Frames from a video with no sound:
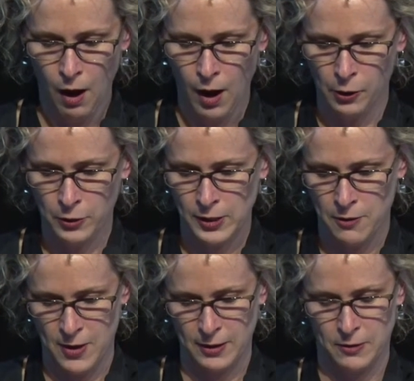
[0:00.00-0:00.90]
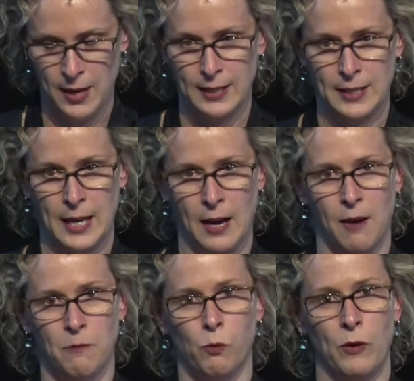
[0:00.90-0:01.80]
I also think that
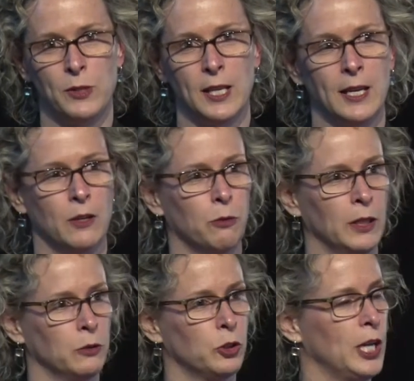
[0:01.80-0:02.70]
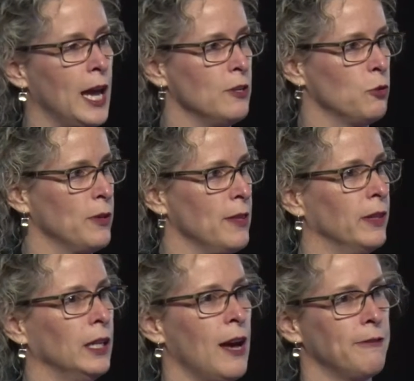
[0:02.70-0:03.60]
we've seen a real change within
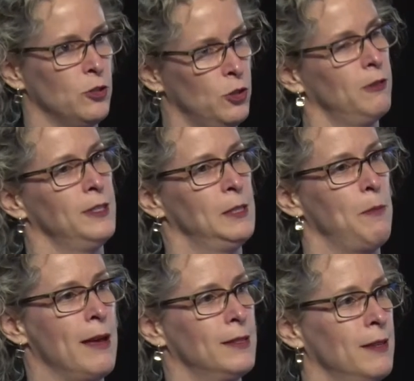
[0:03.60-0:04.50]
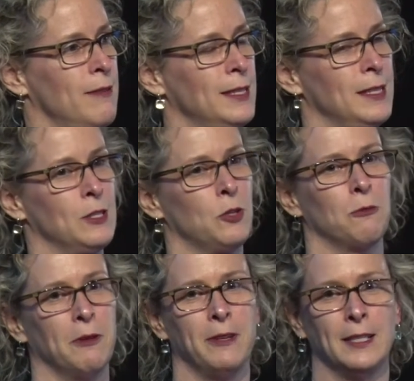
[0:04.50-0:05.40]
the life insurance space, and this is
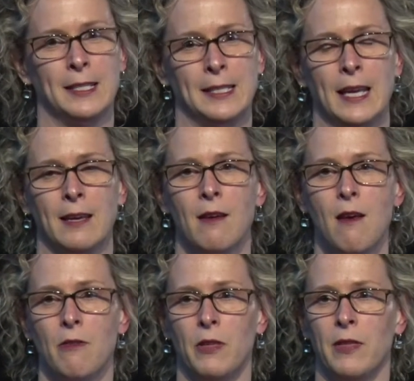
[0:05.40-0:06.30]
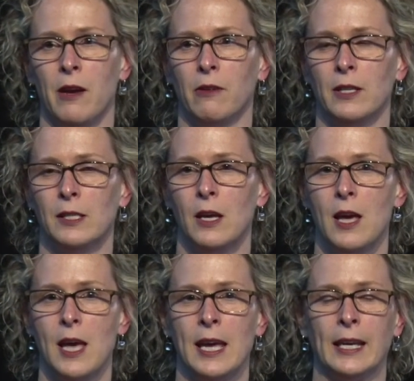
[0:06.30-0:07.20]
terrific to see that there is
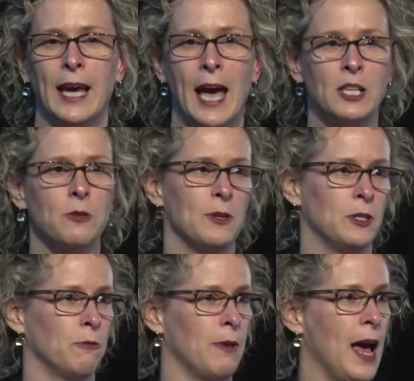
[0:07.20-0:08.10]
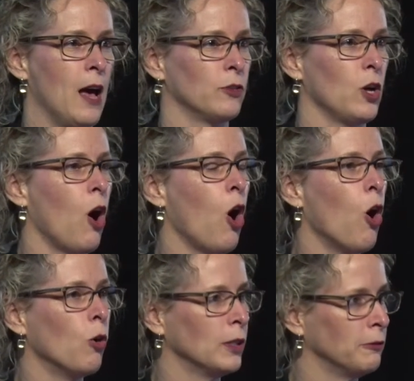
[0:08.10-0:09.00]
engagement around
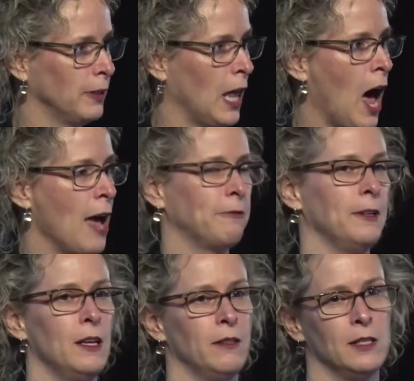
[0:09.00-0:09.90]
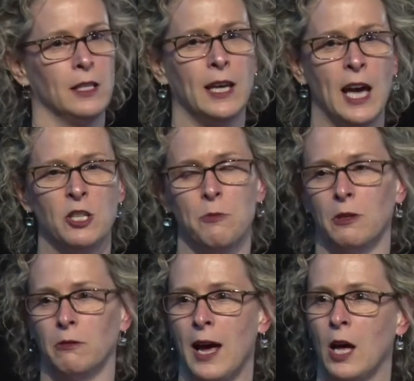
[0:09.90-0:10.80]
whole of life. There's engagement
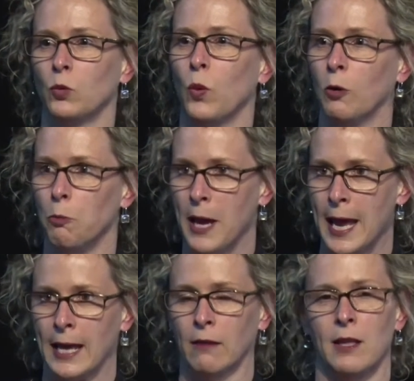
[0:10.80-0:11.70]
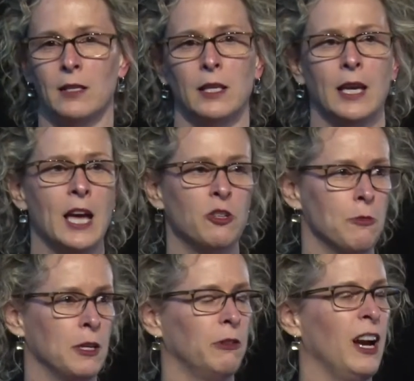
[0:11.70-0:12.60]
around well-being. There's
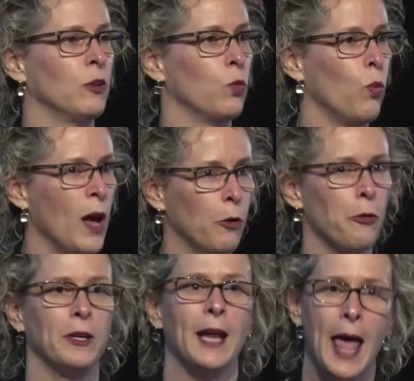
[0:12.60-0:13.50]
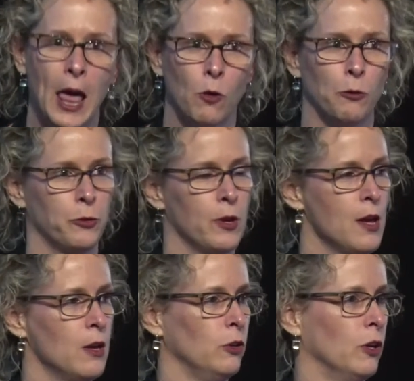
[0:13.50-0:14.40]
engagement around wealth and health.
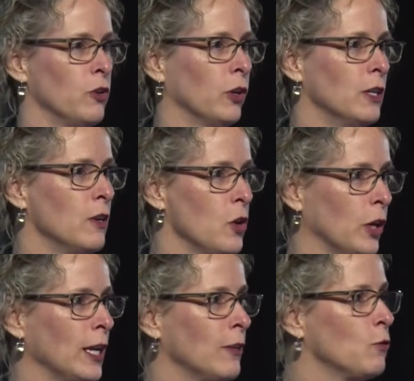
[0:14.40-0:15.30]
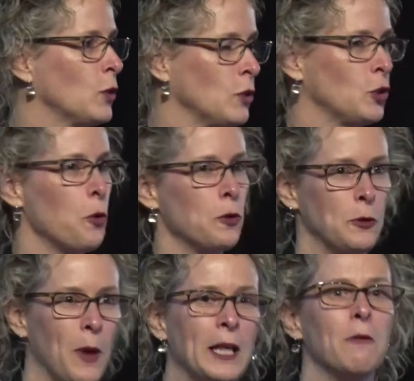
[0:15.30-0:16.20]
You can talk
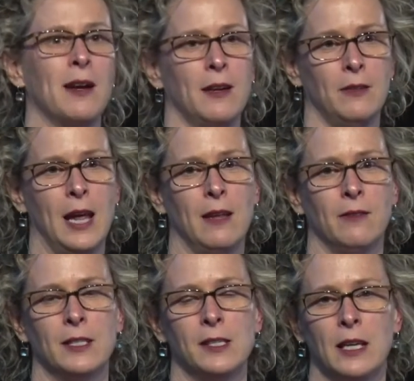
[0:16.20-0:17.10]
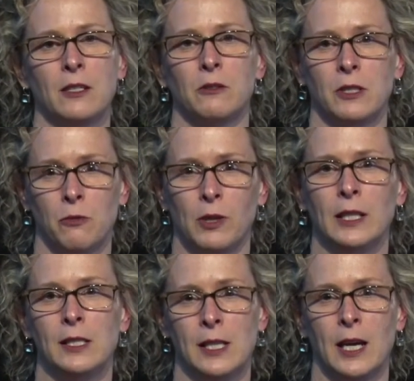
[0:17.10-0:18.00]
to anyone, and the sector is
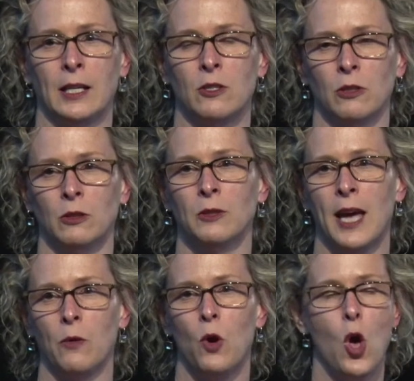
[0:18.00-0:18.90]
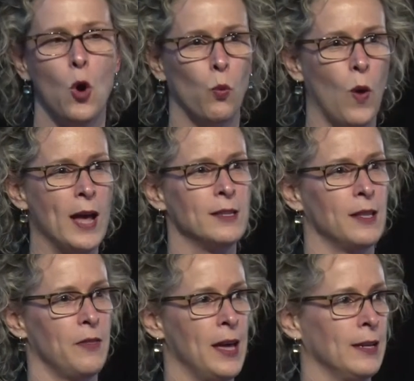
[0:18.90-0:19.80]
really starting to look at ways
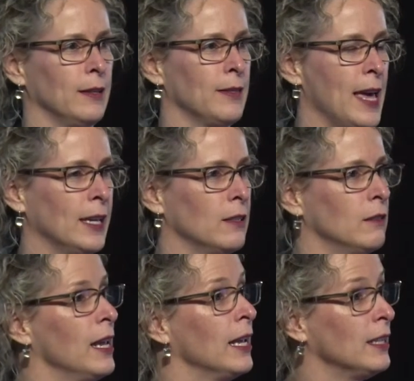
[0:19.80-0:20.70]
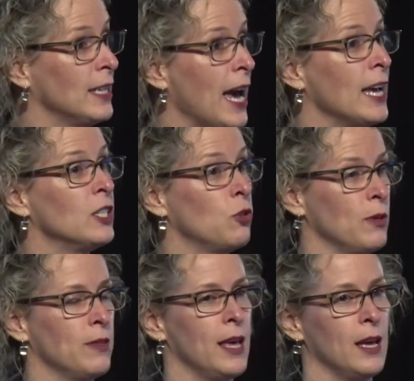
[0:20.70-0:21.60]
that they can engage
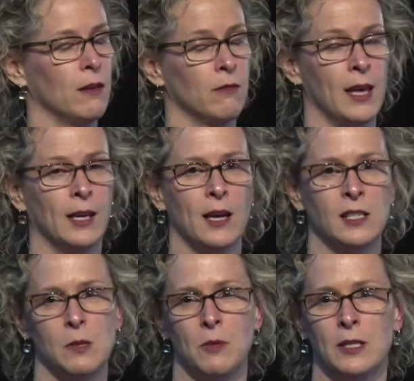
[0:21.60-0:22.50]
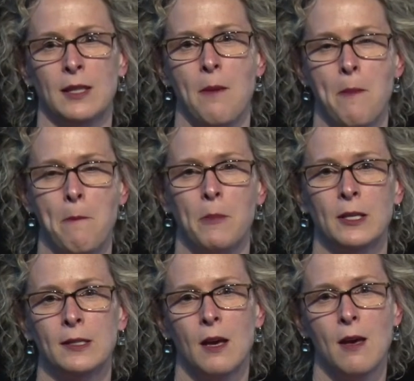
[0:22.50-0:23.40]
with their customers, their
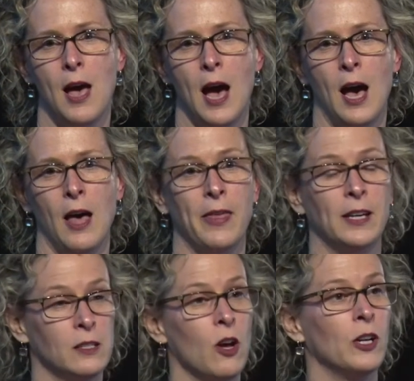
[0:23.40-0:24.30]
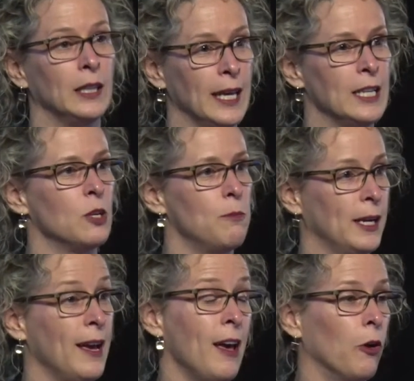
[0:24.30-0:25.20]
members. That is going to lead to
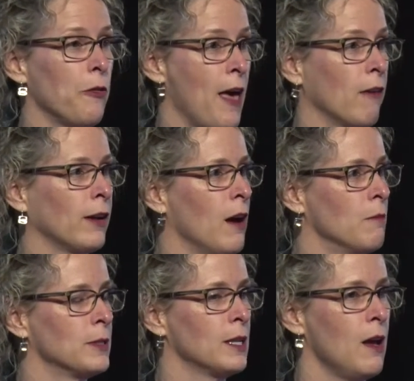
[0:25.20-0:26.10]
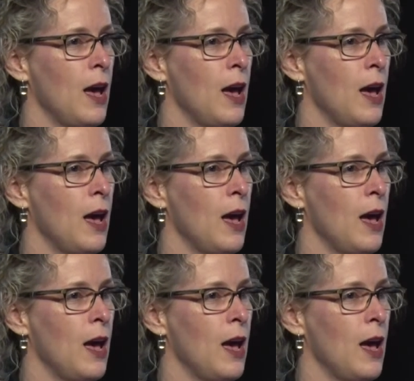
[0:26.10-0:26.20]
better health outcomes.